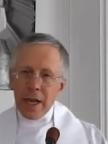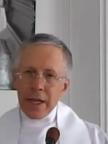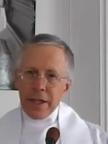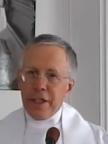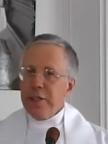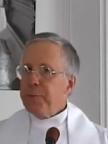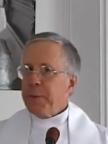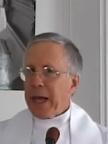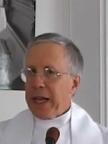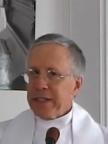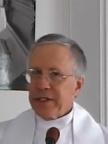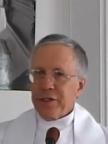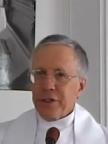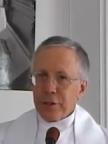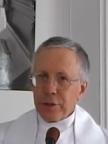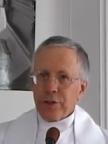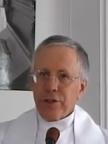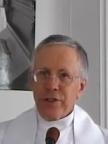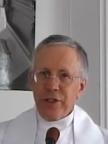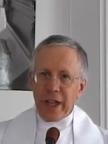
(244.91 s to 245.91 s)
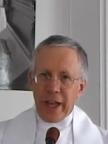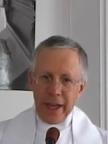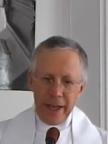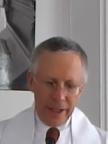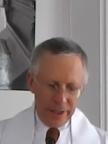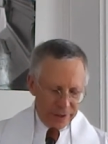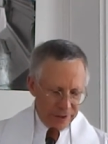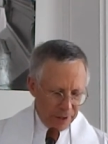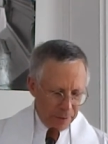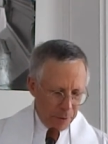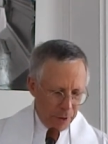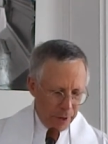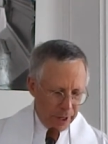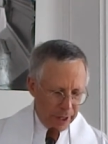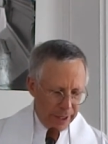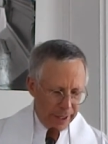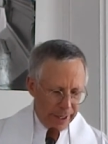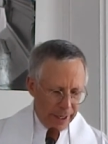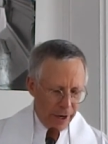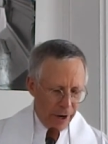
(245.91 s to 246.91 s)
This past Thursday,
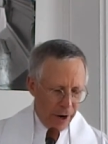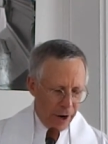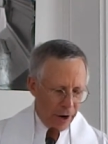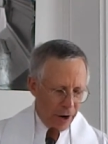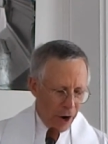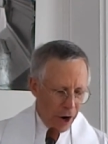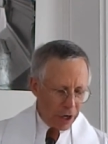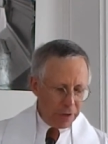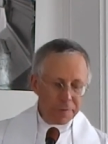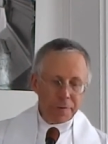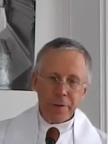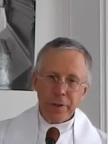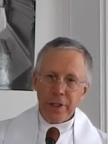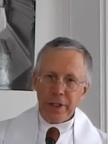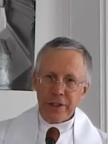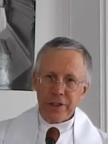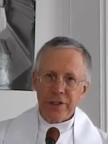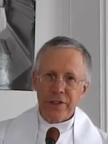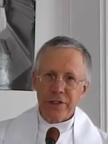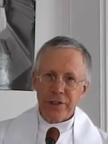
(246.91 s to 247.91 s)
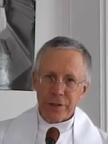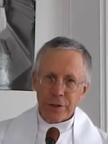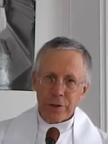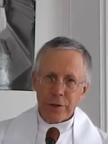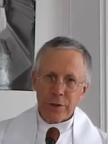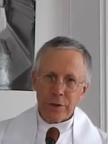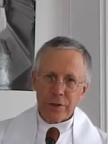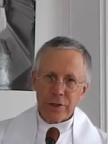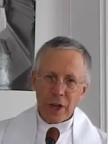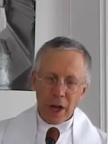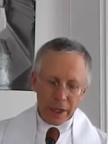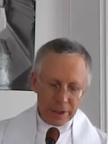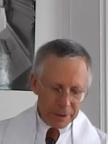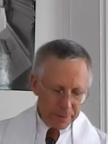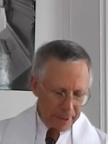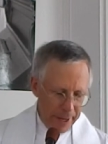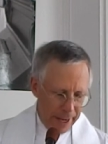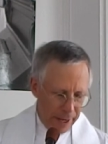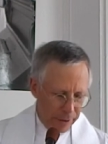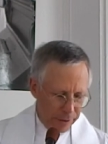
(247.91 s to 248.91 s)
someone in our Heartfulness Circle talked
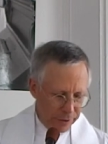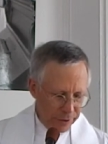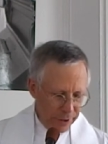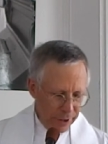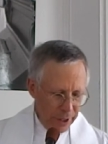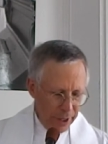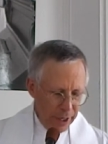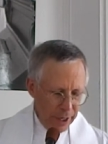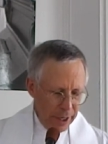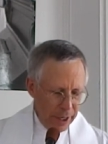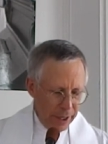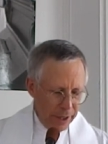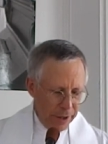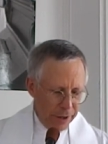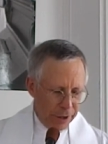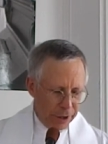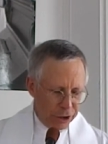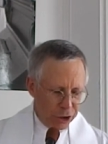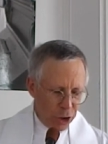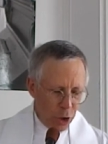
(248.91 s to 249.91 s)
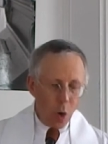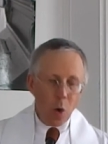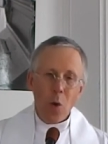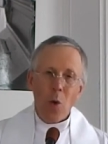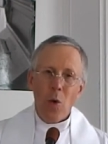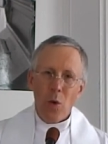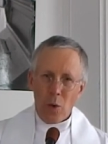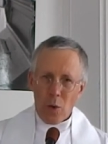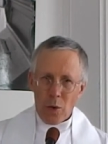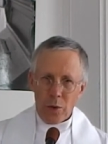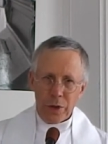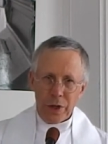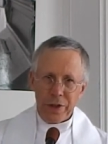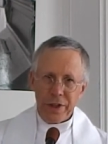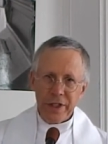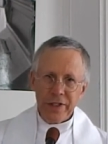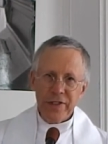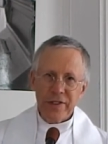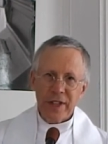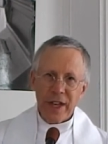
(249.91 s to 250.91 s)
about the toll that
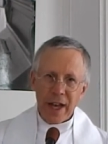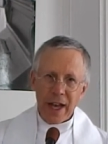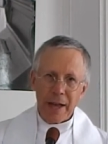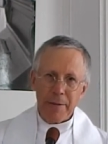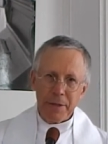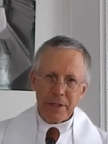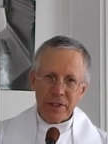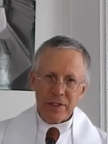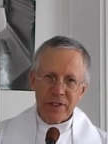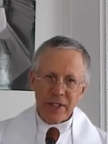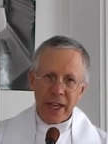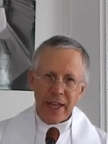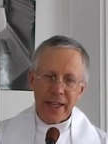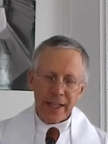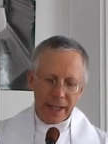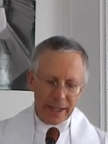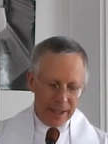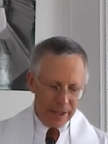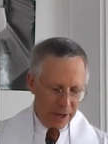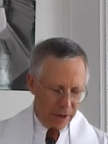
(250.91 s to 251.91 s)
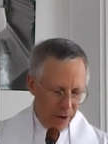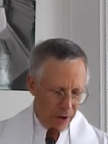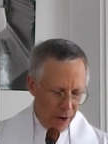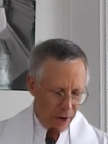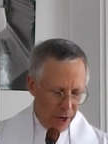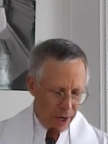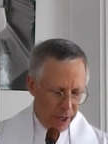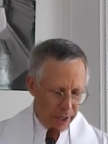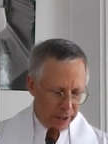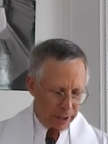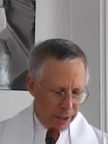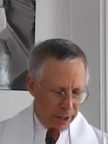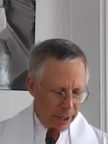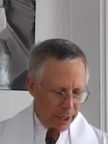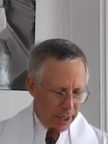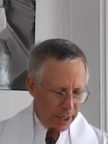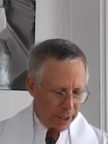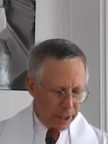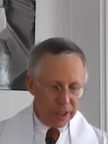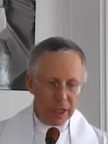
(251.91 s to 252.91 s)
this time is taking on
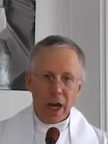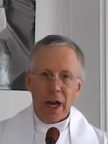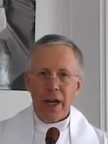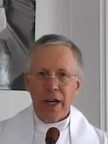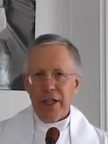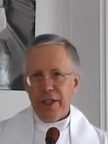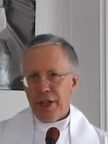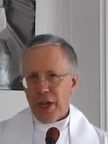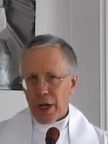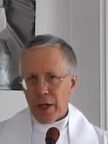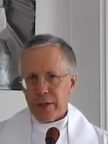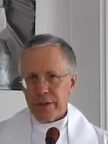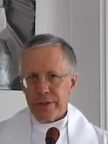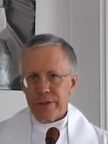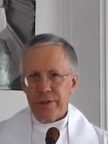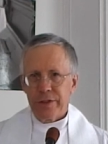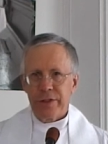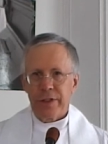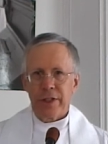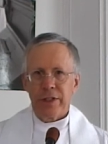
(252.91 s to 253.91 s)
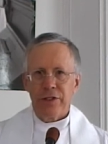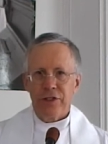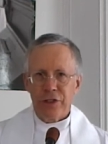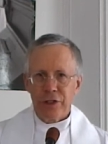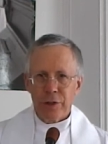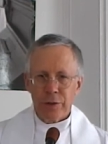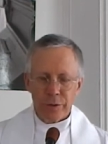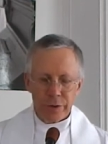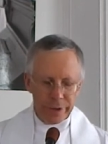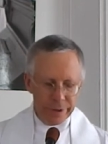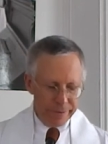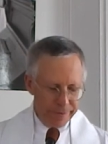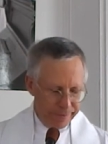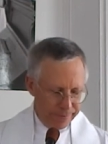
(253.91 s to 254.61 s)
young adults and children.